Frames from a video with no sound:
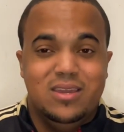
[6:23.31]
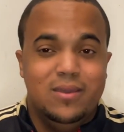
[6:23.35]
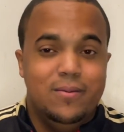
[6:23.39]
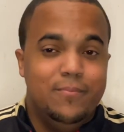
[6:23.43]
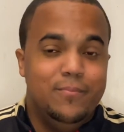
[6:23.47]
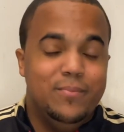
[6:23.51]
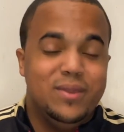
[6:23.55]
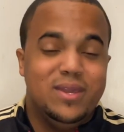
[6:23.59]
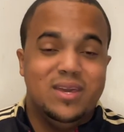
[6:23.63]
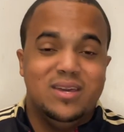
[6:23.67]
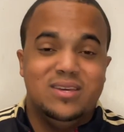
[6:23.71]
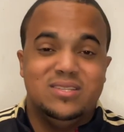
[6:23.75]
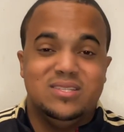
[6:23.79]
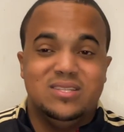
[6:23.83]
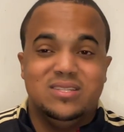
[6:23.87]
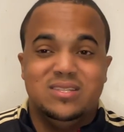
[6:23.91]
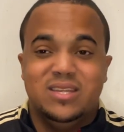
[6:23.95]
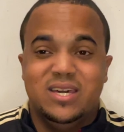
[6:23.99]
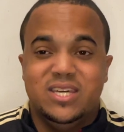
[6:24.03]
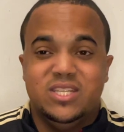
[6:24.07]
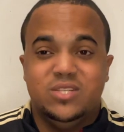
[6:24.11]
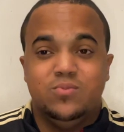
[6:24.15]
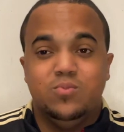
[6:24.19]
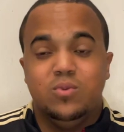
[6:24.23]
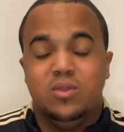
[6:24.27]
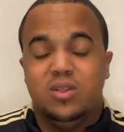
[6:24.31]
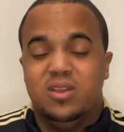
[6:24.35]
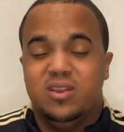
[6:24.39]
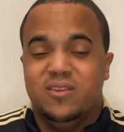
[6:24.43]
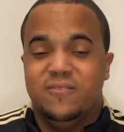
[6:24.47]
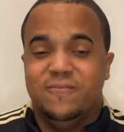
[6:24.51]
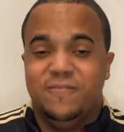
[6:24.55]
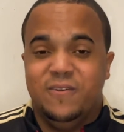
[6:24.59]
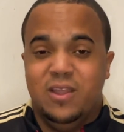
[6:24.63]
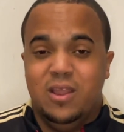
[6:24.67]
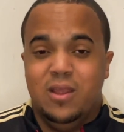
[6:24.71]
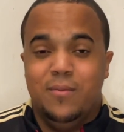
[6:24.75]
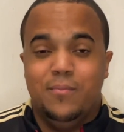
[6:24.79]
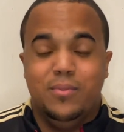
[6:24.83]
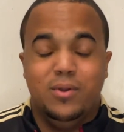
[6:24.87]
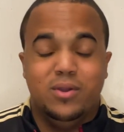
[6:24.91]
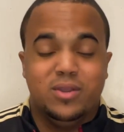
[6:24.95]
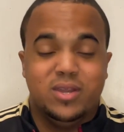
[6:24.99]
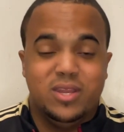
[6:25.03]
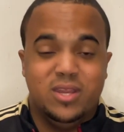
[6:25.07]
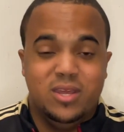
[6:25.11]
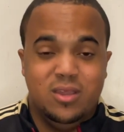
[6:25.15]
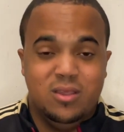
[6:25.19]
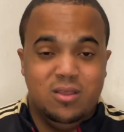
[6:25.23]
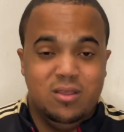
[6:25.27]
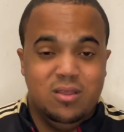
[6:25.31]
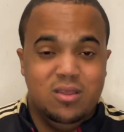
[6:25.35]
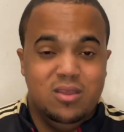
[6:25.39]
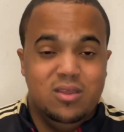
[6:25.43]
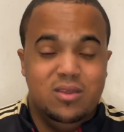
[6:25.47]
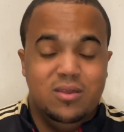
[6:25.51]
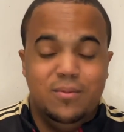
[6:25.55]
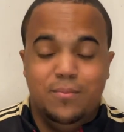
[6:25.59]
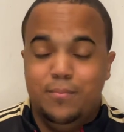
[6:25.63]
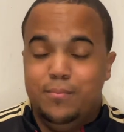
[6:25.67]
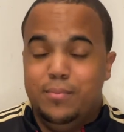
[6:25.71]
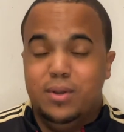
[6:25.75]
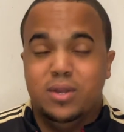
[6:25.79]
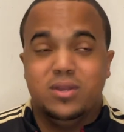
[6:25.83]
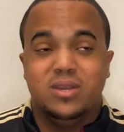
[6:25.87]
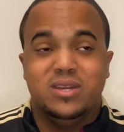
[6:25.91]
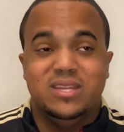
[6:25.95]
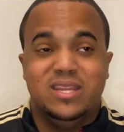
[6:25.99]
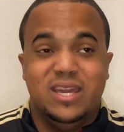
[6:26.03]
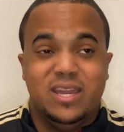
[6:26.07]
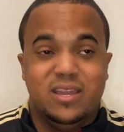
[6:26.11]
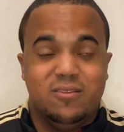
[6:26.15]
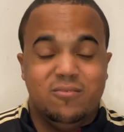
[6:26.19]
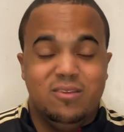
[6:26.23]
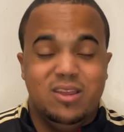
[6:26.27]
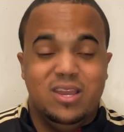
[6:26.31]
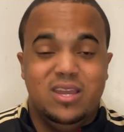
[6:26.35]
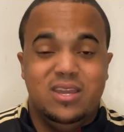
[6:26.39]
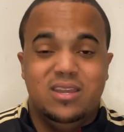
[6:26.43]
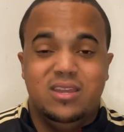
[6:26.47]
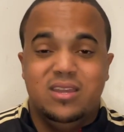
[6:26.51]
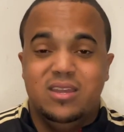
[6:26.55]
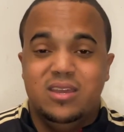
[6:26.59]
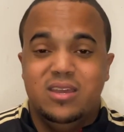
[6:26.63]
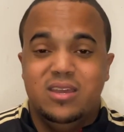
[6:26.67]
Because unless we're going to fire Bocanegra,